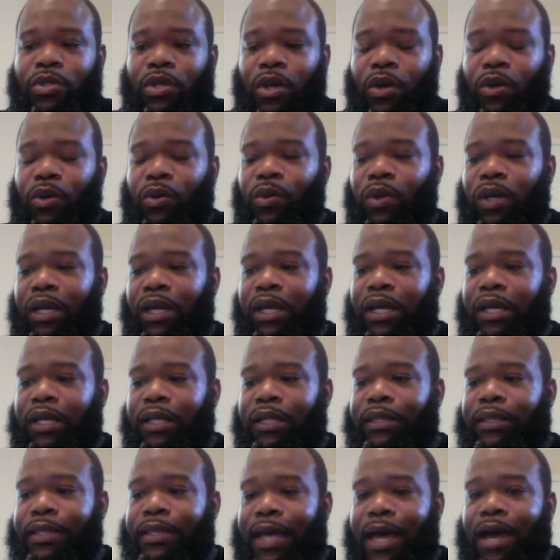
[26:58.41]
So
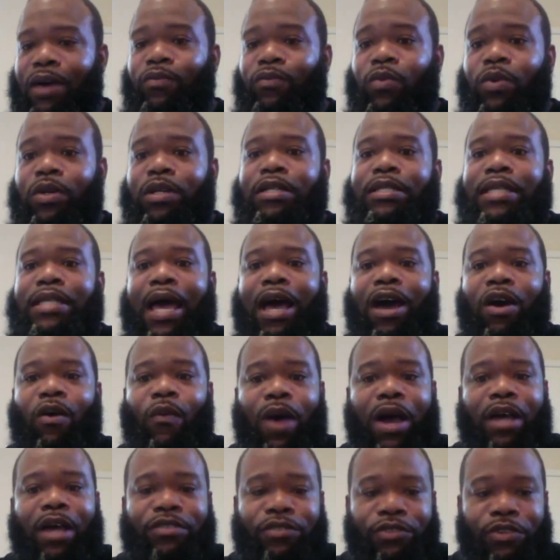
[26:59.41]
that was how
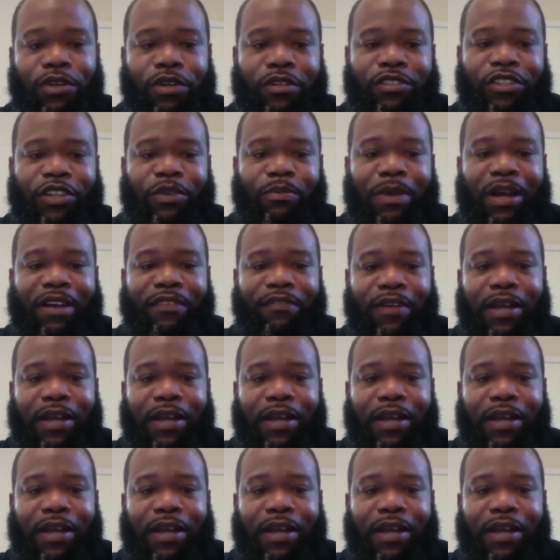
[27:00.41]
I structured my